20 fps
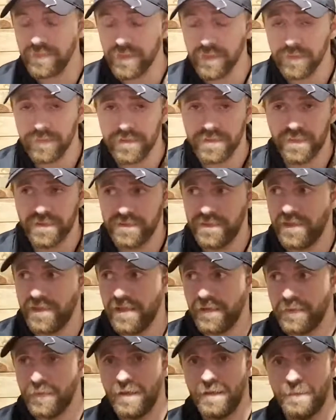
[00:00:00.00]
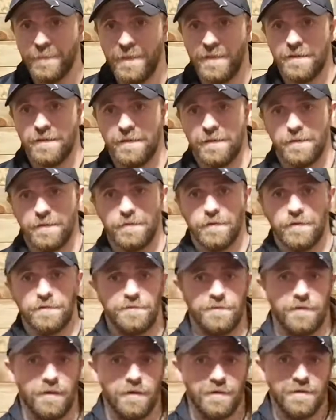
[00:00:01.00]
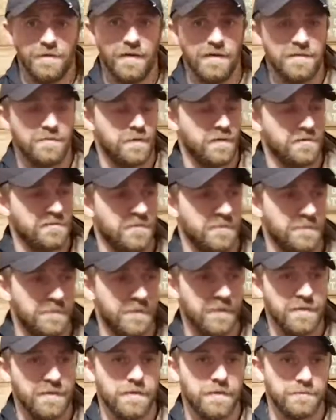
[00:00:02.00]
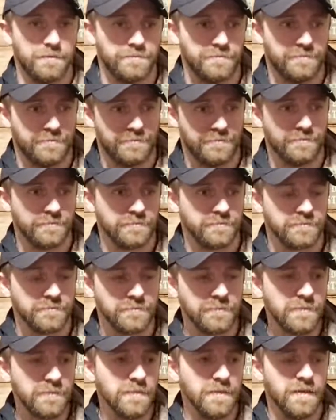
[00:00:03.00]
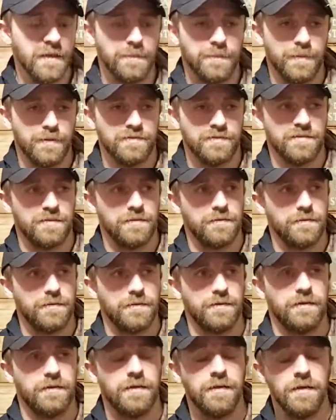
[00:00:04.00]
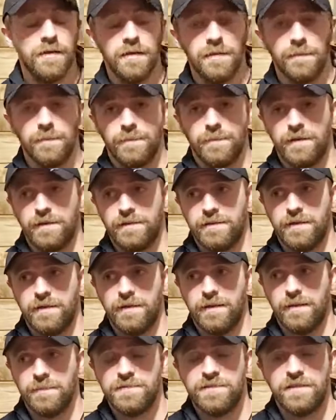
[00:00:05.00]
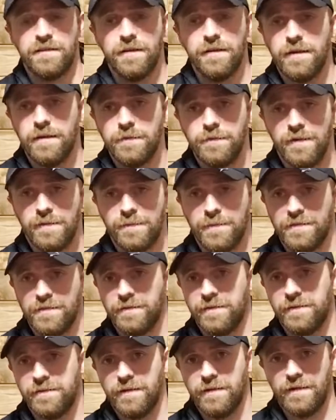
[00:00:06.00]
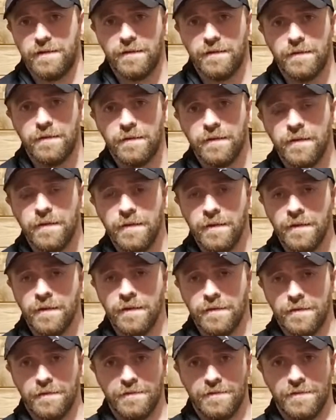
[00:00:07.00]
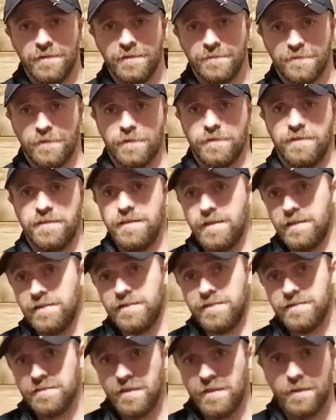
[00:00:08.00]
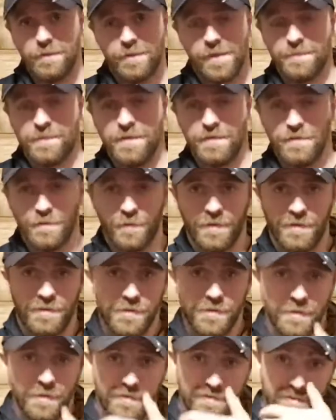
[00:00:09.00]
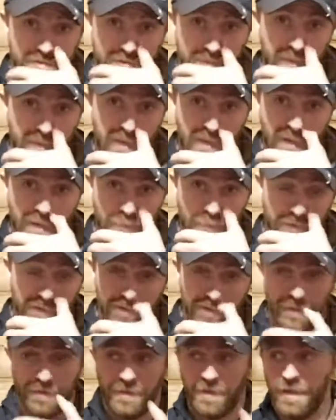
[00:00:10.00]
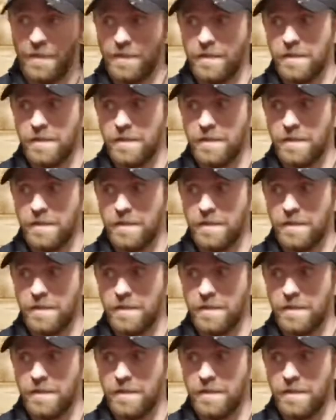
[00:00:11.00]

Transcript: We're supposed to get quite a bit here. I don't know if all you guys watched the video that I posted earlier, but I'm seeing anywhere between like 13 to 14 inches all the way up to 22 inches depending on what you're looking at.